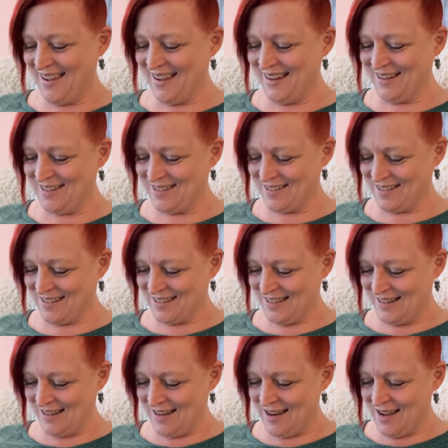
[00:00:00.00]

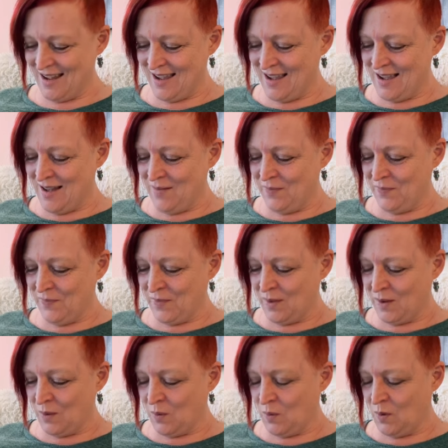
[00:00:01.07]
Interesting.
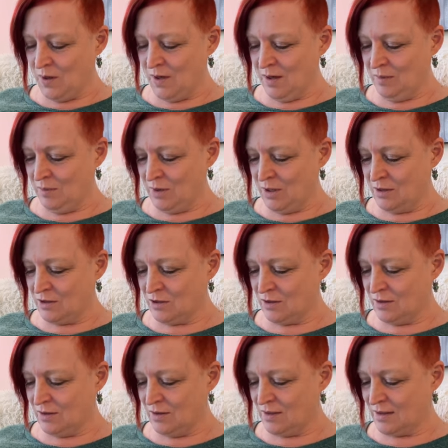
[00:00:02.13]
Would it be
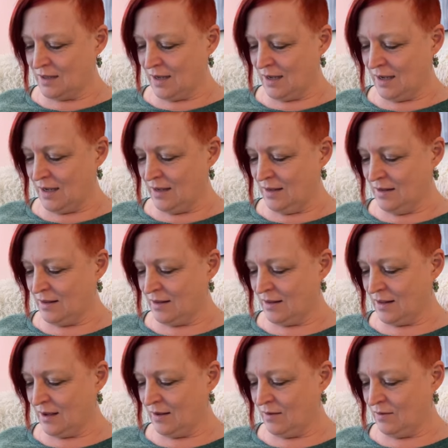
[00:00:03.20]
true to say
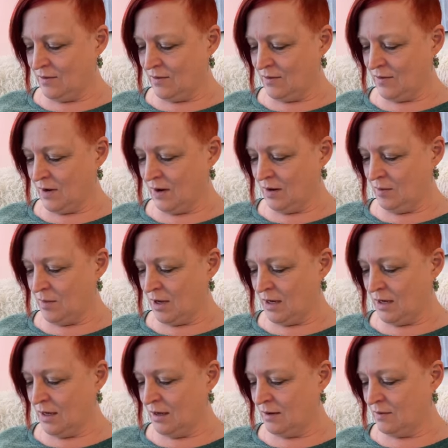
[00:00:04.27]
that very
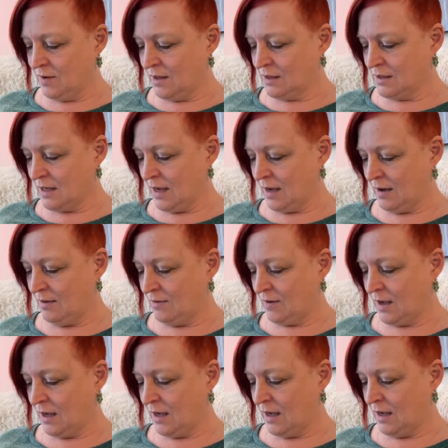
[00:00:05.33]
many of us have
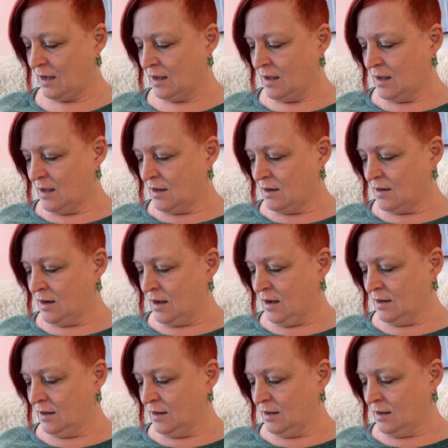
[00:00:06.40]
a
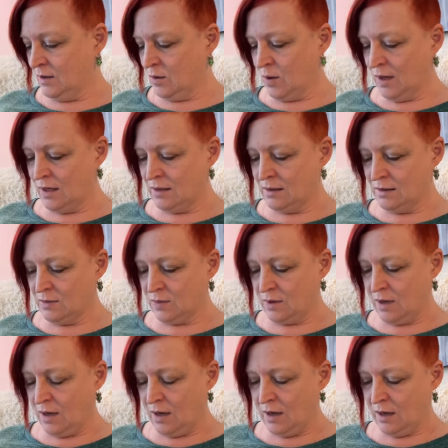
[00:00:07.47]
nodding acquaintance with
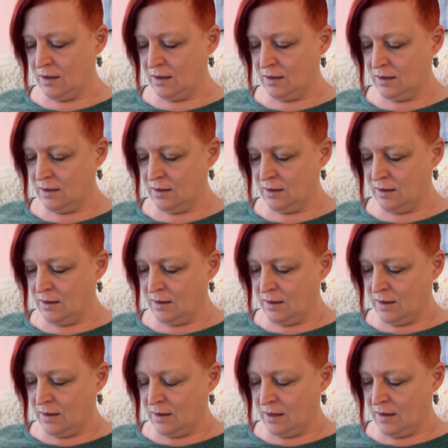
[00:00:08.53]
God,
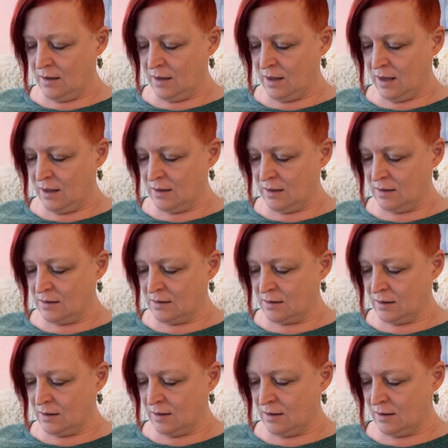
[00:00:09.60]
and that is
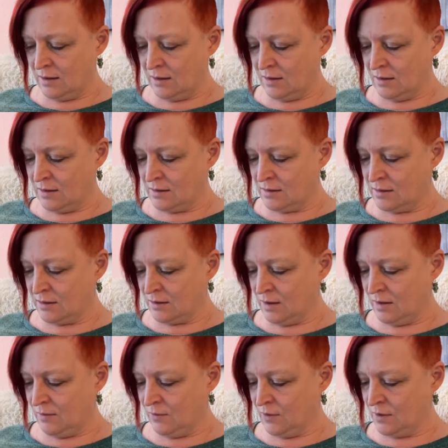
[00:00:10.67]
on the
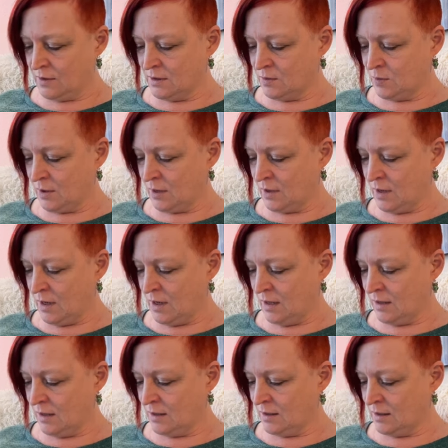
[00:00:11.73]
circumference but not
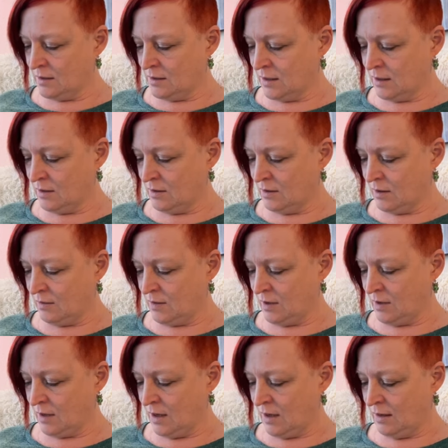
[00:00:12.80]
in the center of our
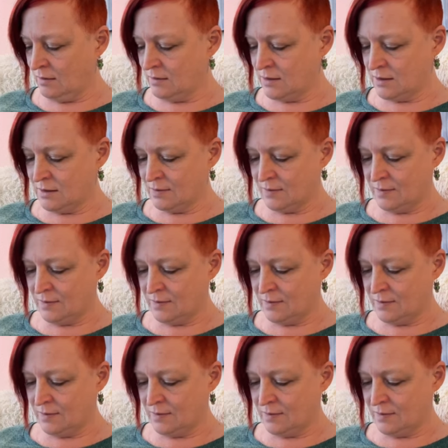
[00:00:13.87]
lives?